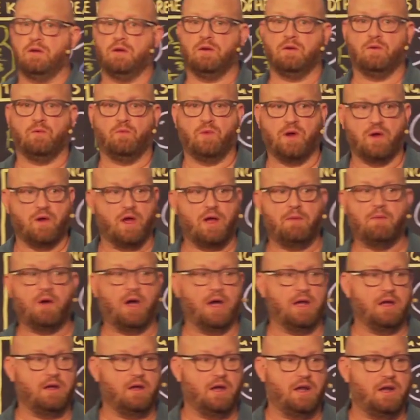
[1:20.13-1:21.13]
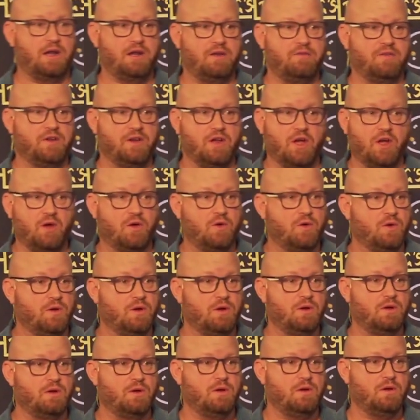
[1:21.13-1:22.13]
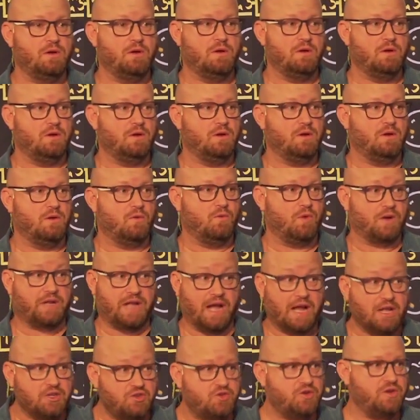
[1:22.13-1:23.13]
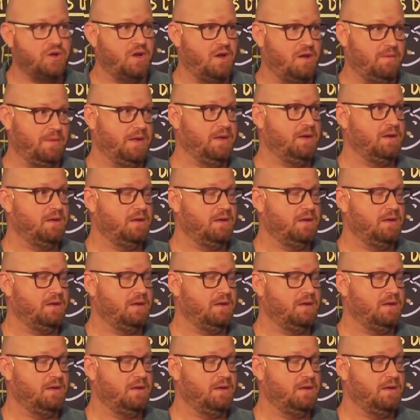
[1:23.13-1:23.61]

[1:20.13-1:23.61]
where am I? I don't even know what country I'm in.